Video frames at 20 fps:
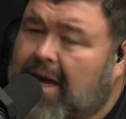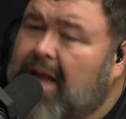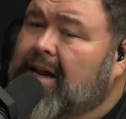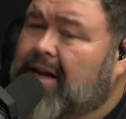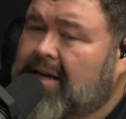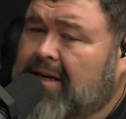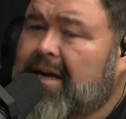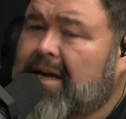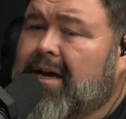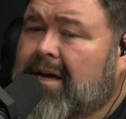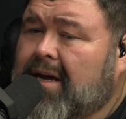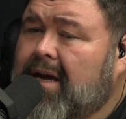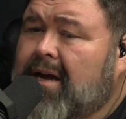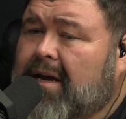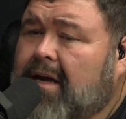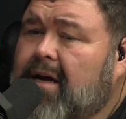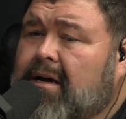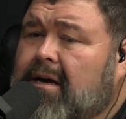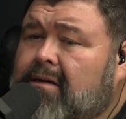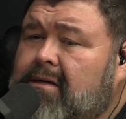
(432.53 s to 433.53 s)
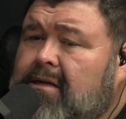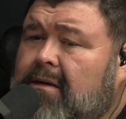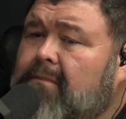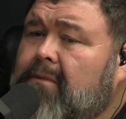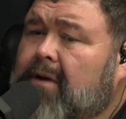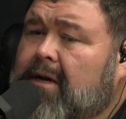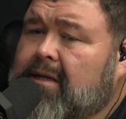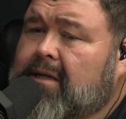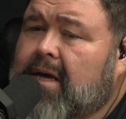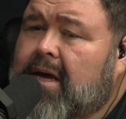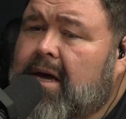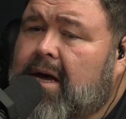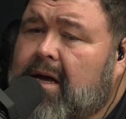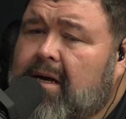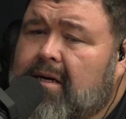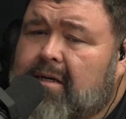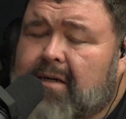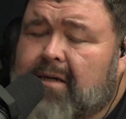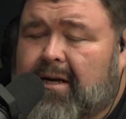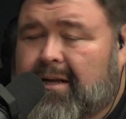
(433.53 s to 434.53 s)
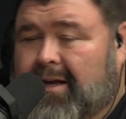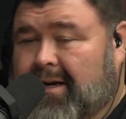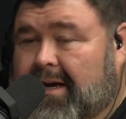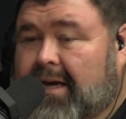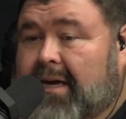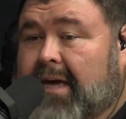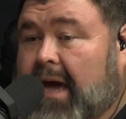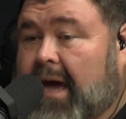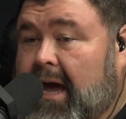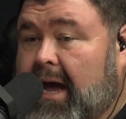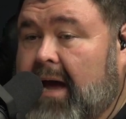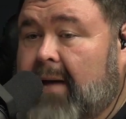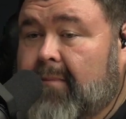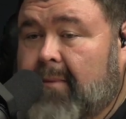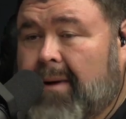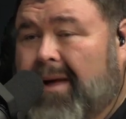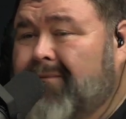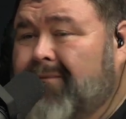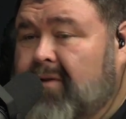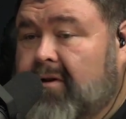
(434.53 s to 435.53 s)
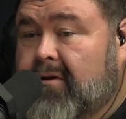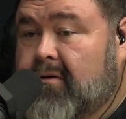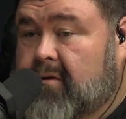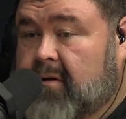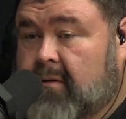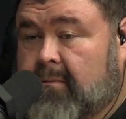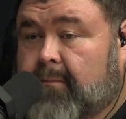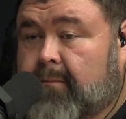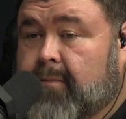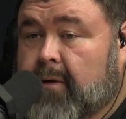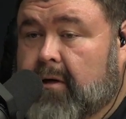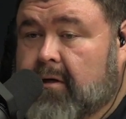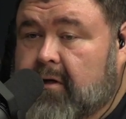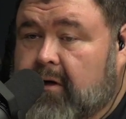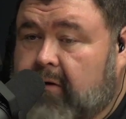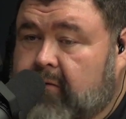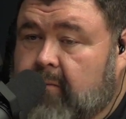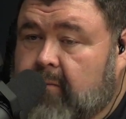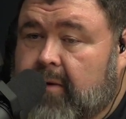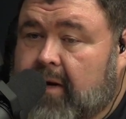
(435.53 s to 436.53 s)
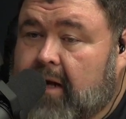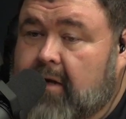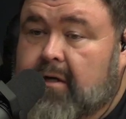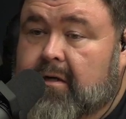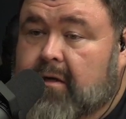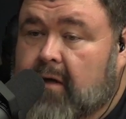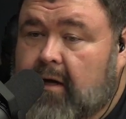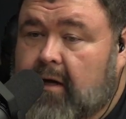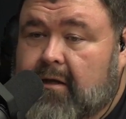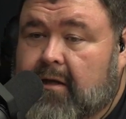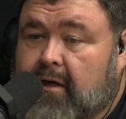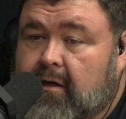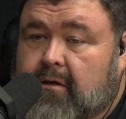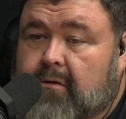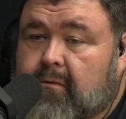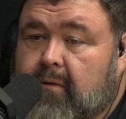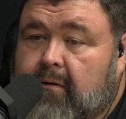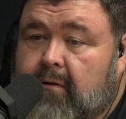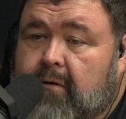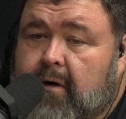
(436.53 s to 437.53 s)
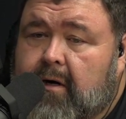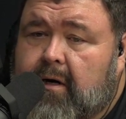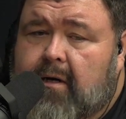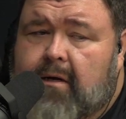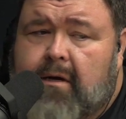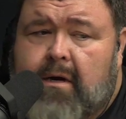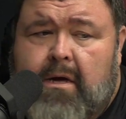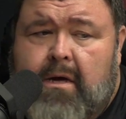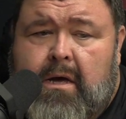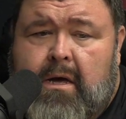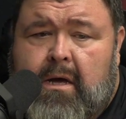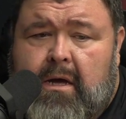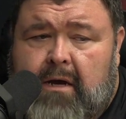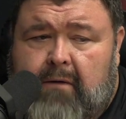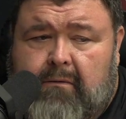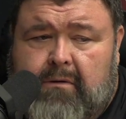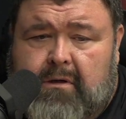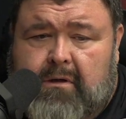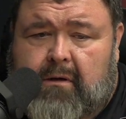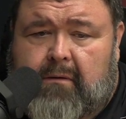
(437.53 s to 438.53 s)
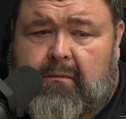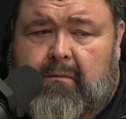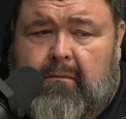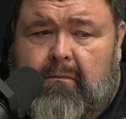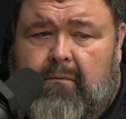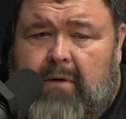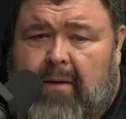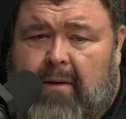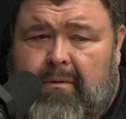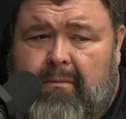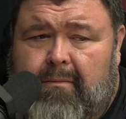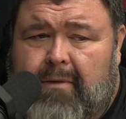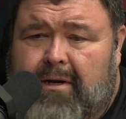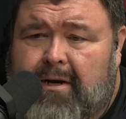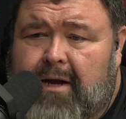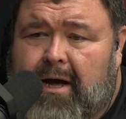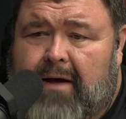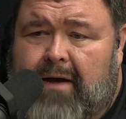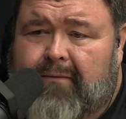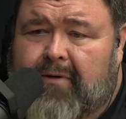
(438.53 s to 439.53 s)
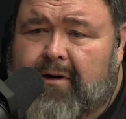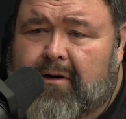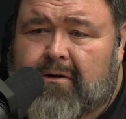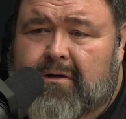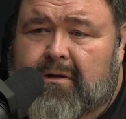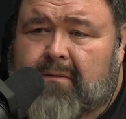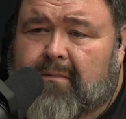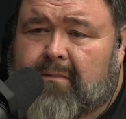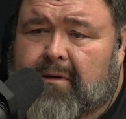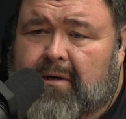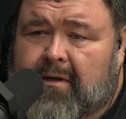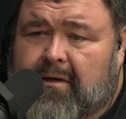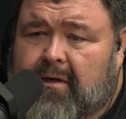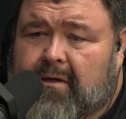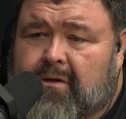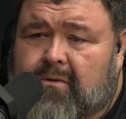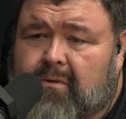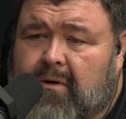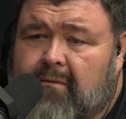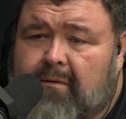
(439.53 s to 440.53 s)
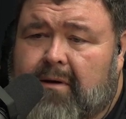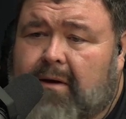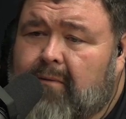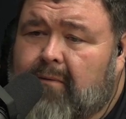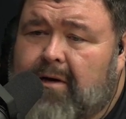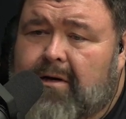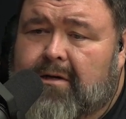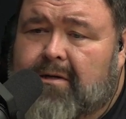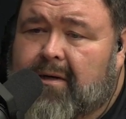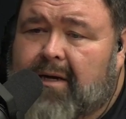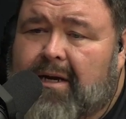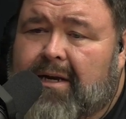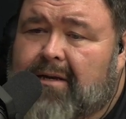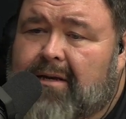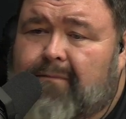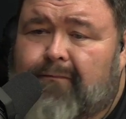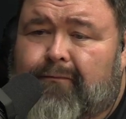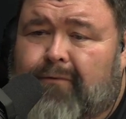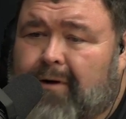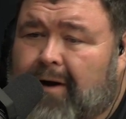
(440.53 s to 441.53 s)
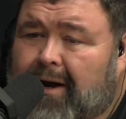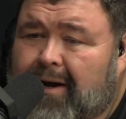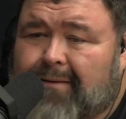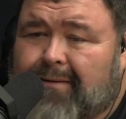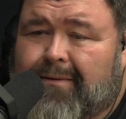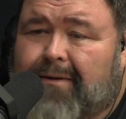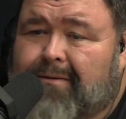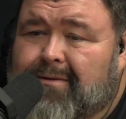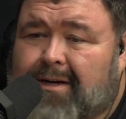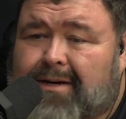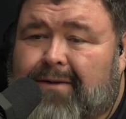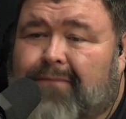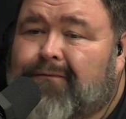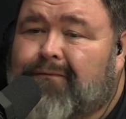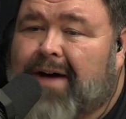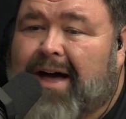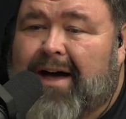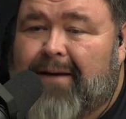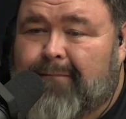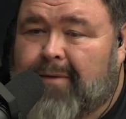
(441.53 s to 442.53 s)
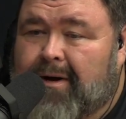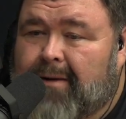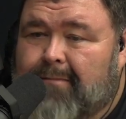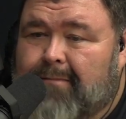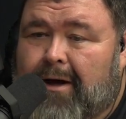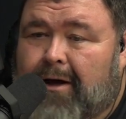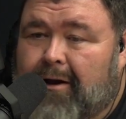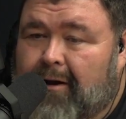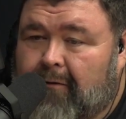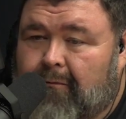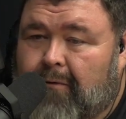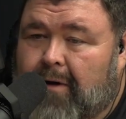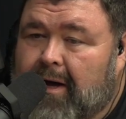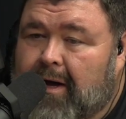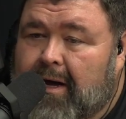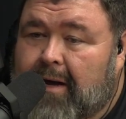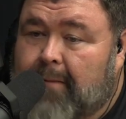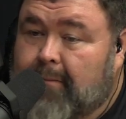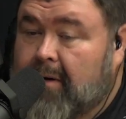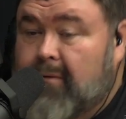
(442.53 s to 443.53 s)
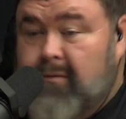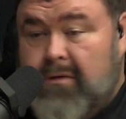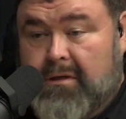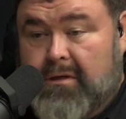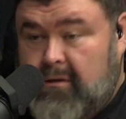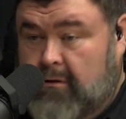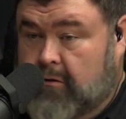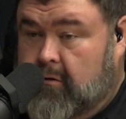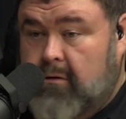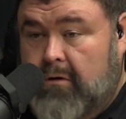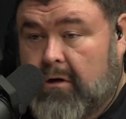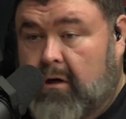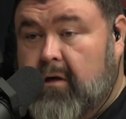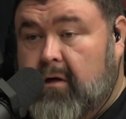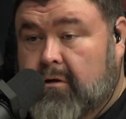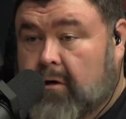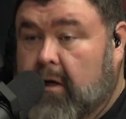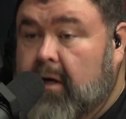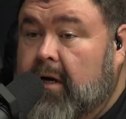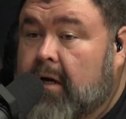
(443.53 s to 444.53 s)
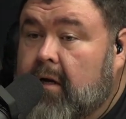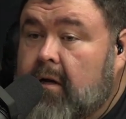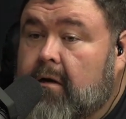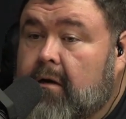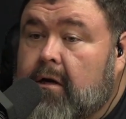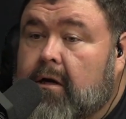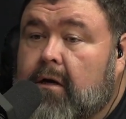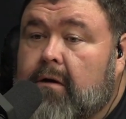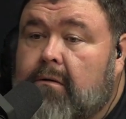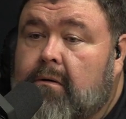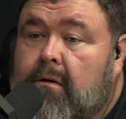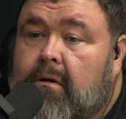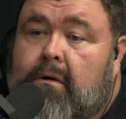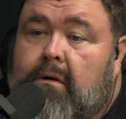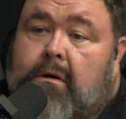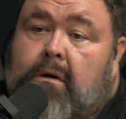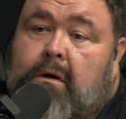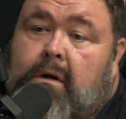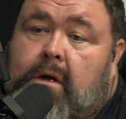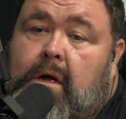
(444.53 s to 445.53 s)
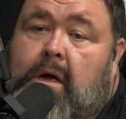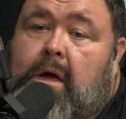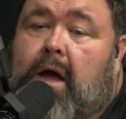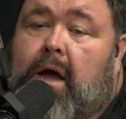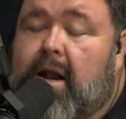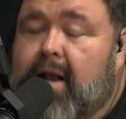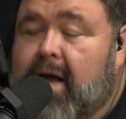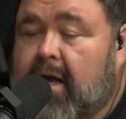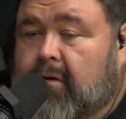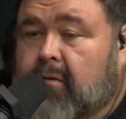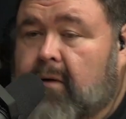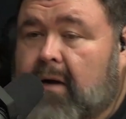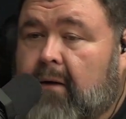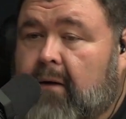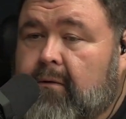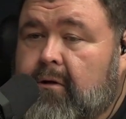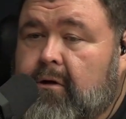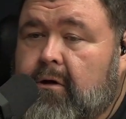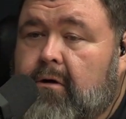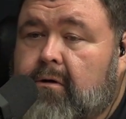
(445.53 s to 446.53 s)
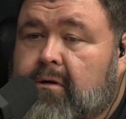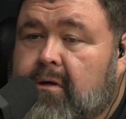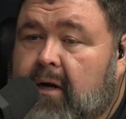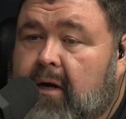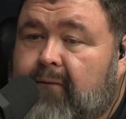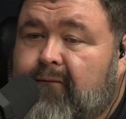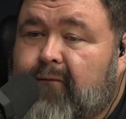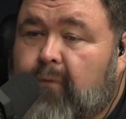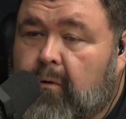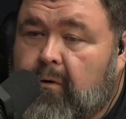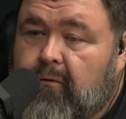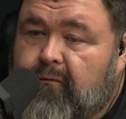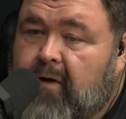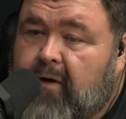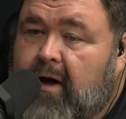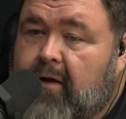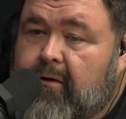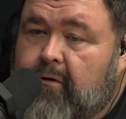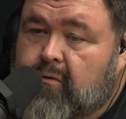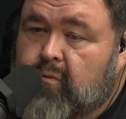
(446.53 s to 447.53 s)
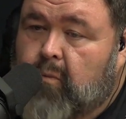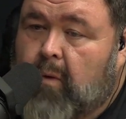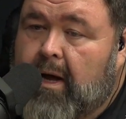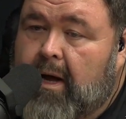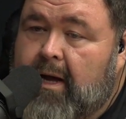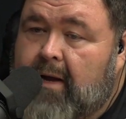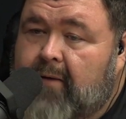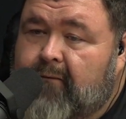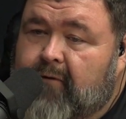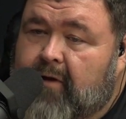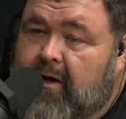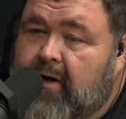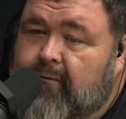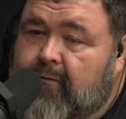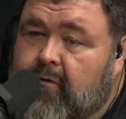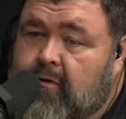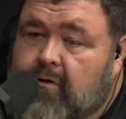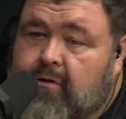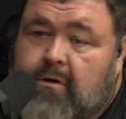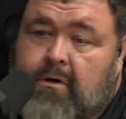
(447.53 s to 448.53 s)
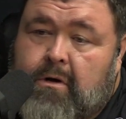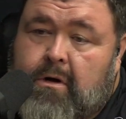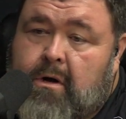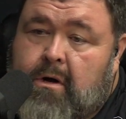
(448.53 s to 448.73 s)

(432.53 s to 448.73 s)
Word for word: kind of like yeah, yeah, yeah. It's something like that. It's not like a cab. I've used a bunch of them, but I just like that sweet red. It was a Robert Mondavi or something like yeah. that sweet red that we used to get for like it's like a five buck bottle of wine, but it was a, you could drink it, you know. Yeah. And that's what I would use, and I'd fortify those wine flavors.